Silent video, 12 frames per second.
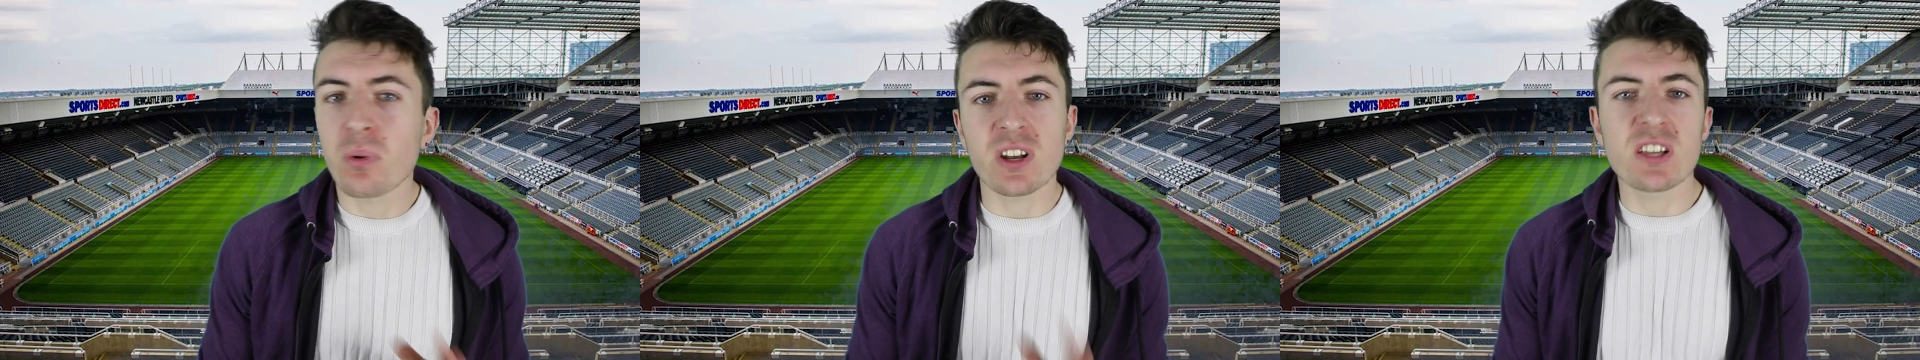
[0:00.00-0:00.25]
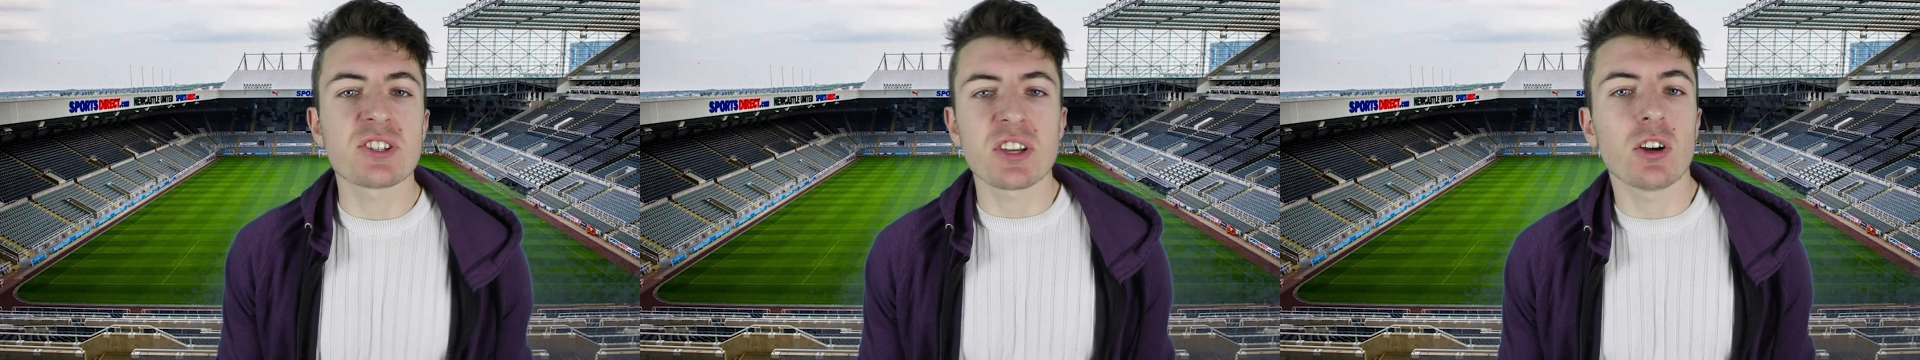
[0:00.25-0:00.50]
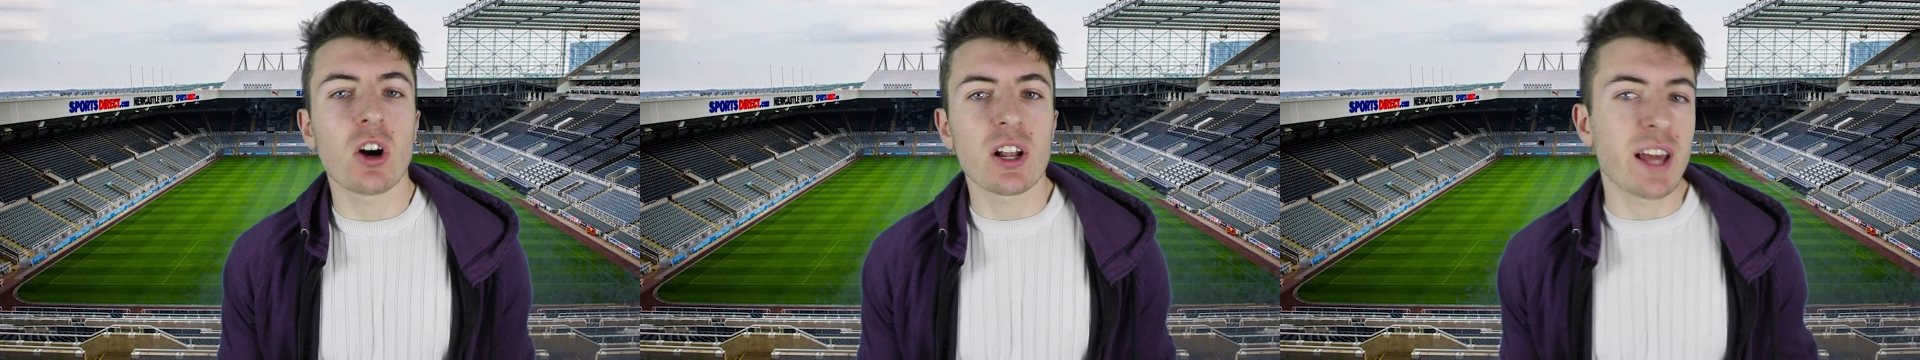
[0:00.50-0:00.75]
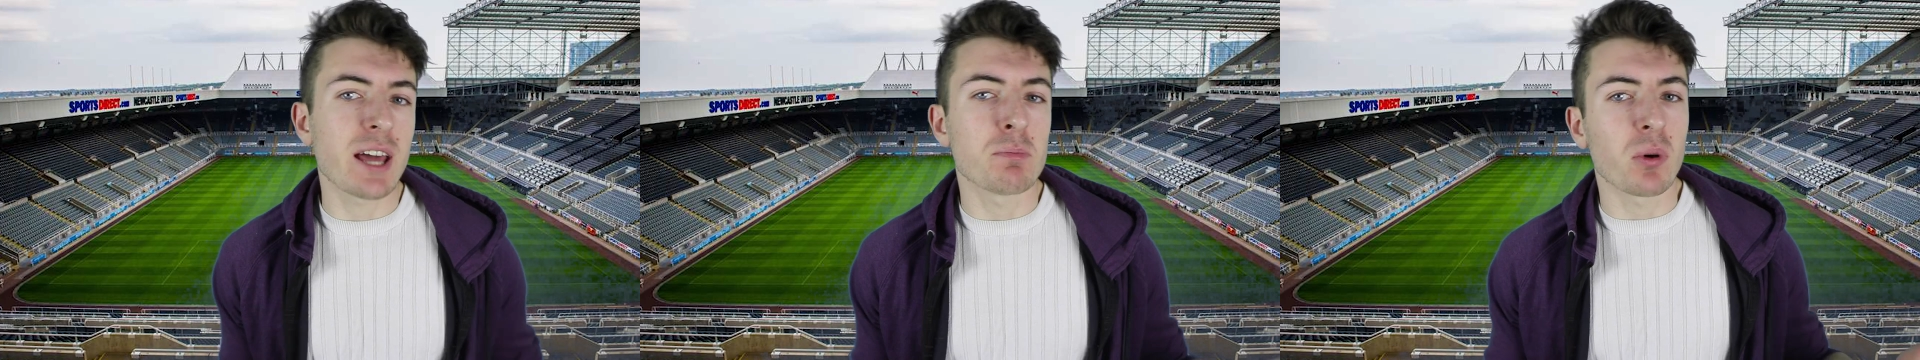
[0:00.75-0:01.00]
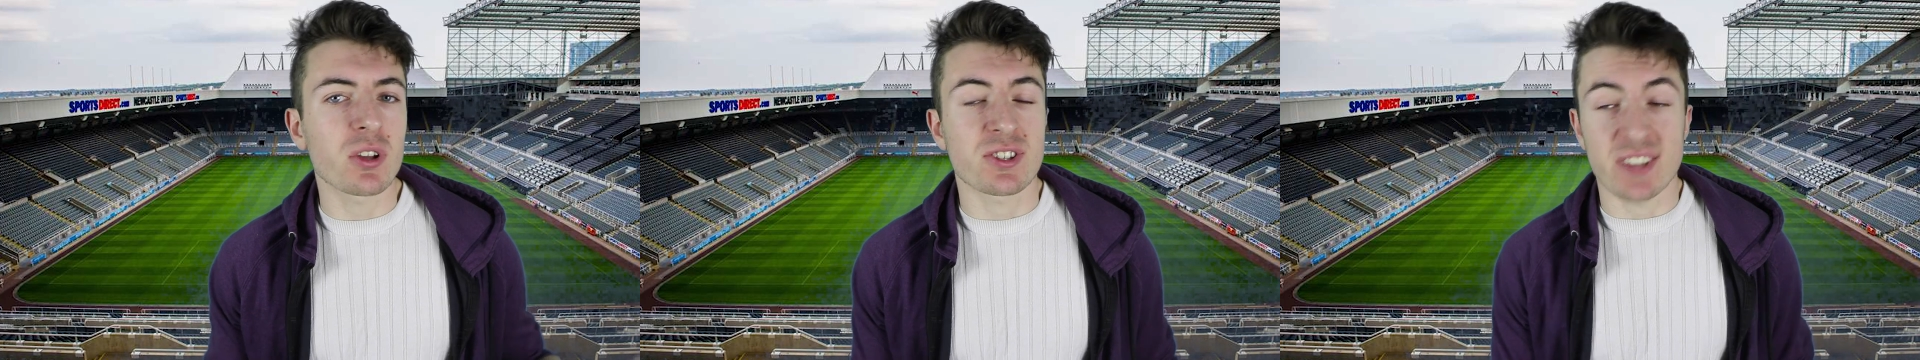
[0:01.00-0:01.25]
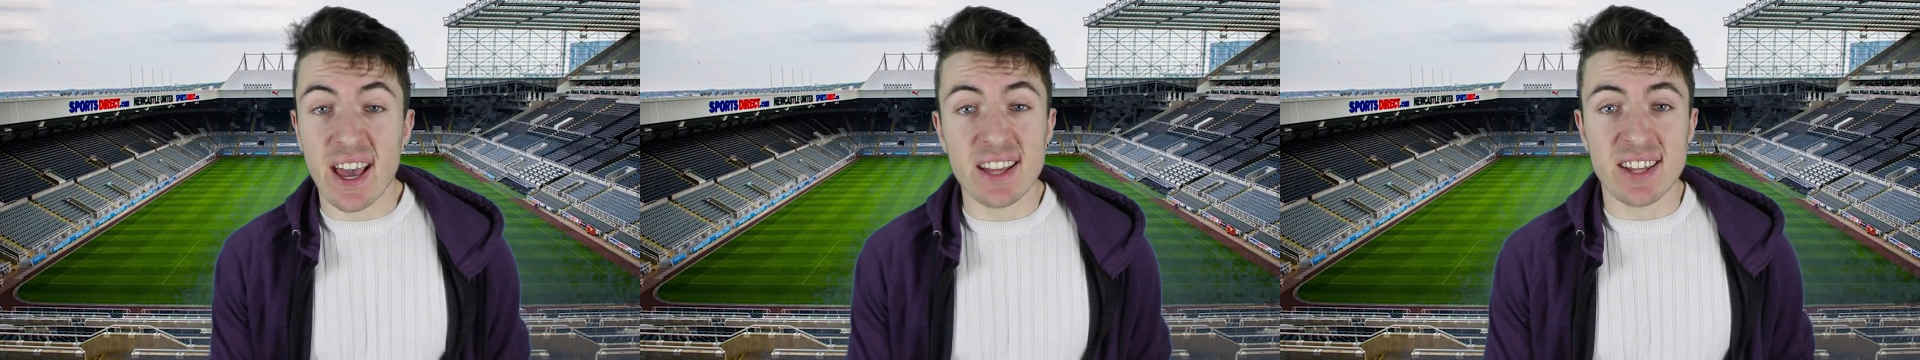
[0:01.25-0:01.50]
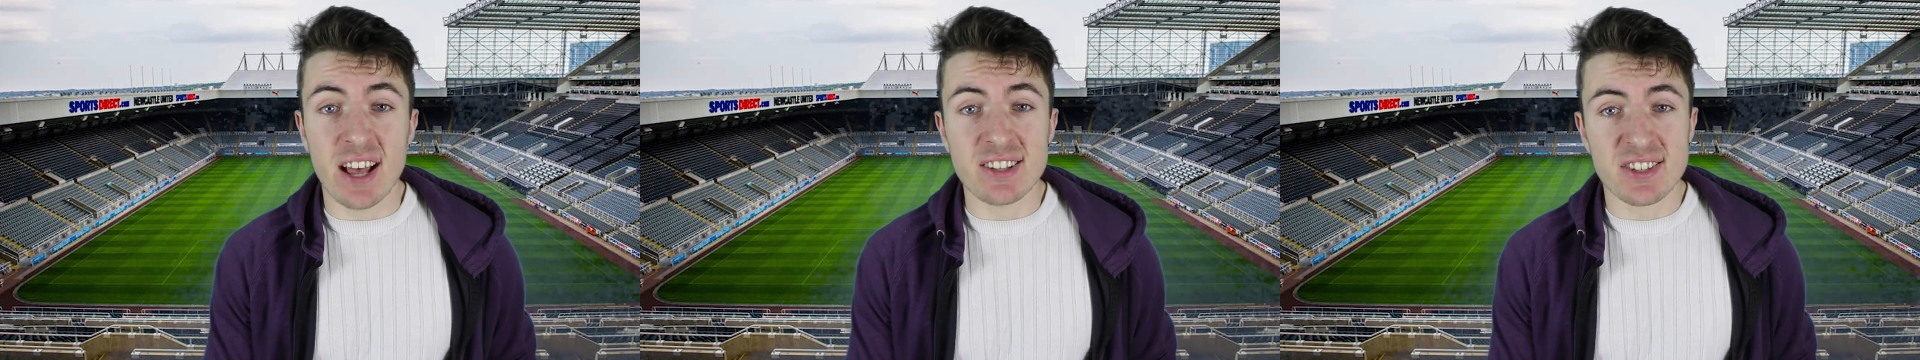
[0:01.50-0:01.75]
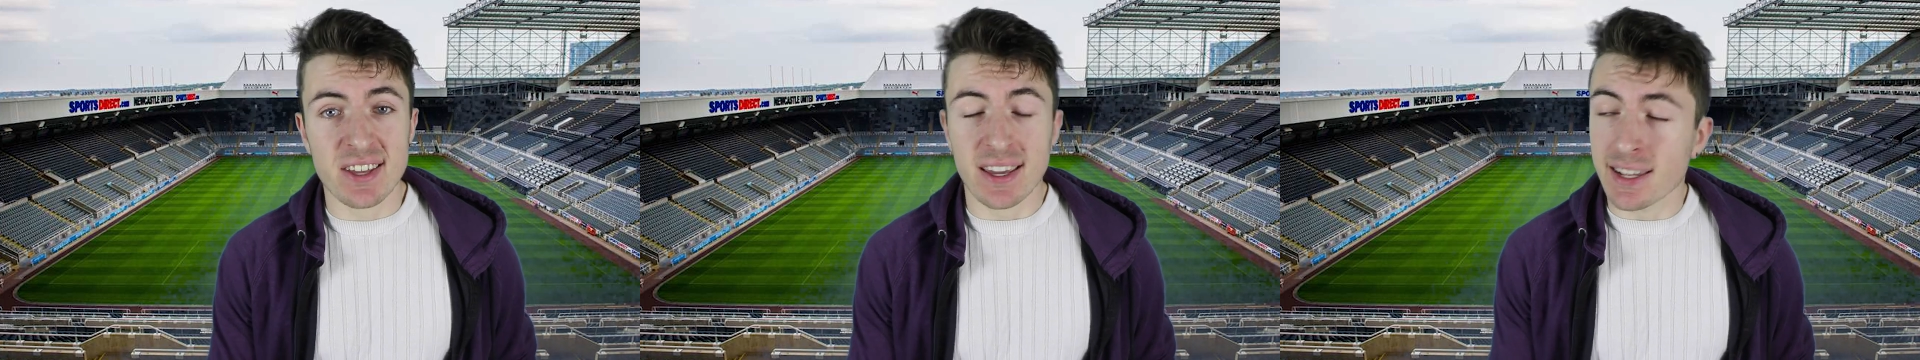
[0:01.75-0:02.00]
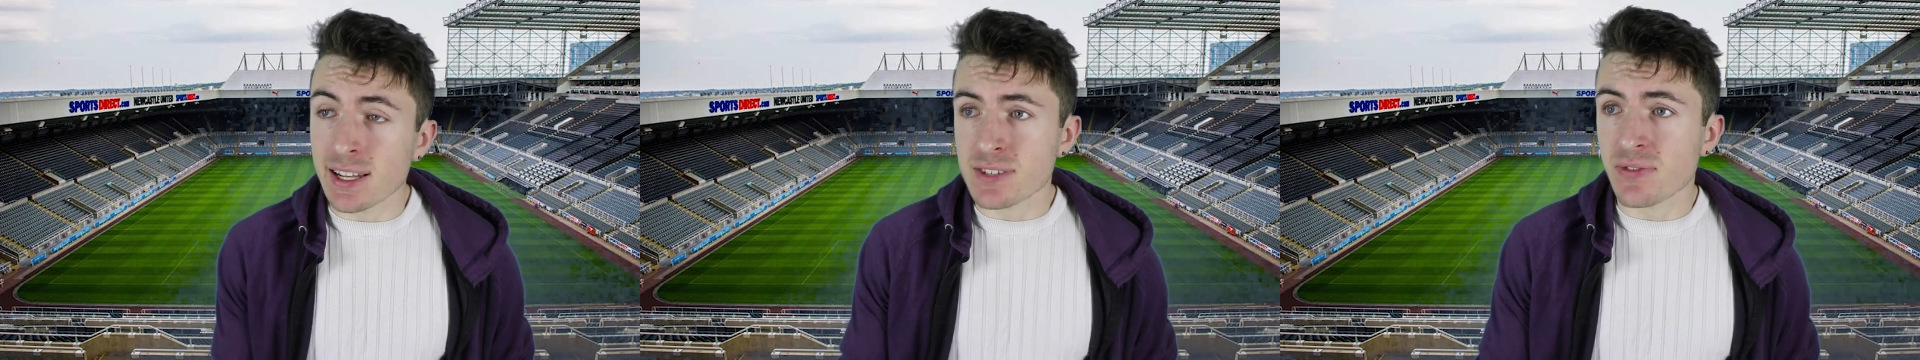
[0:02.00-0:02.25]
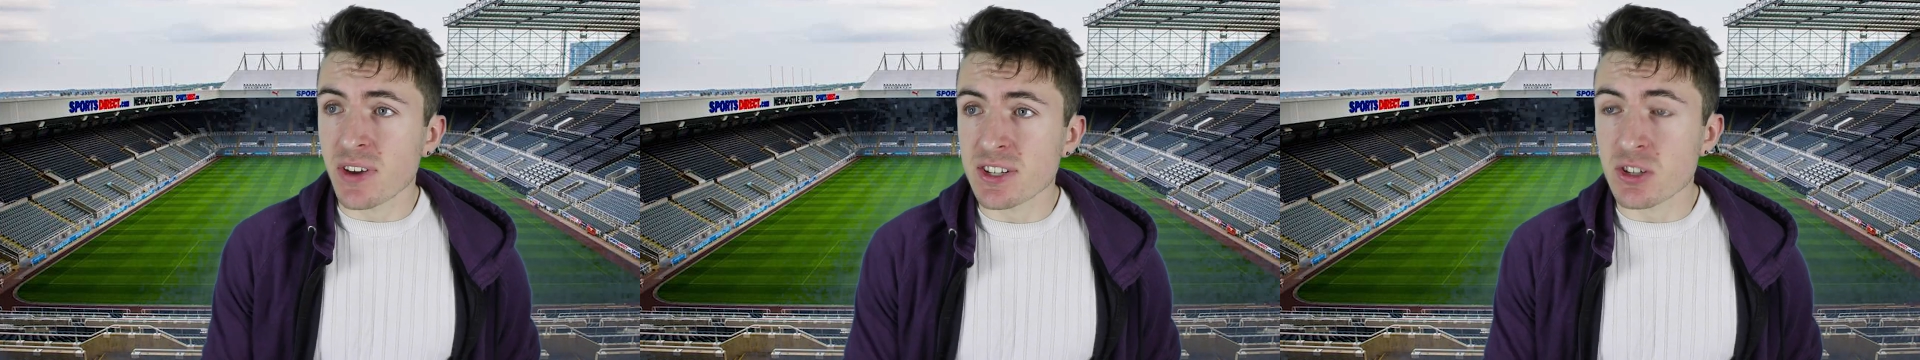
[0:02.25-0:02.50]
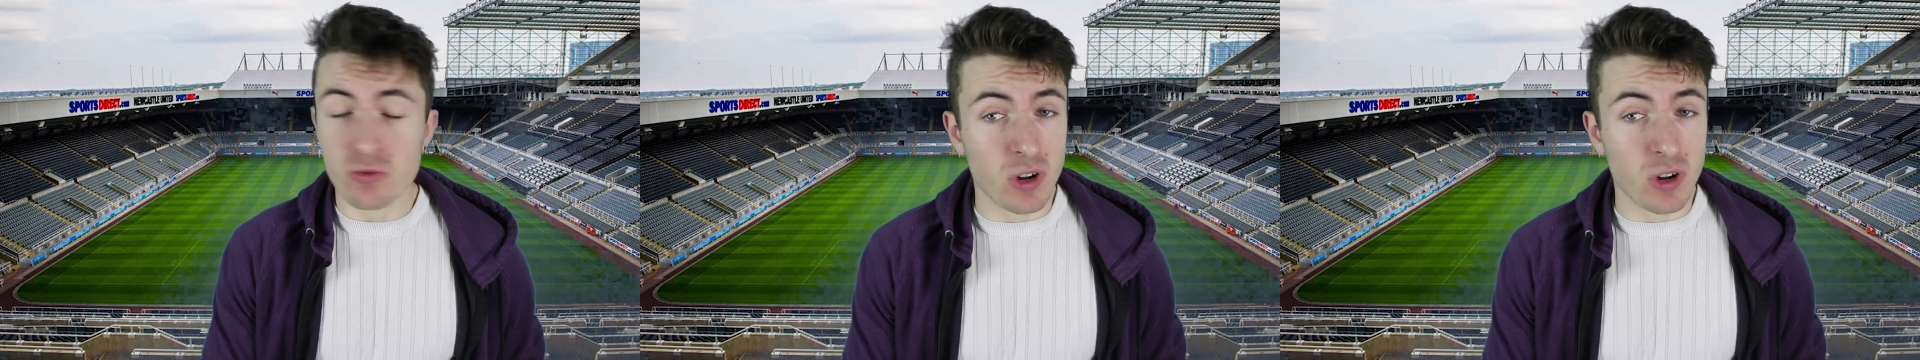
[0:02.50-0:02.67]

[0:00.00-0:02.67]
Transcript: But is he all headbutts, dad dancing and let's face it,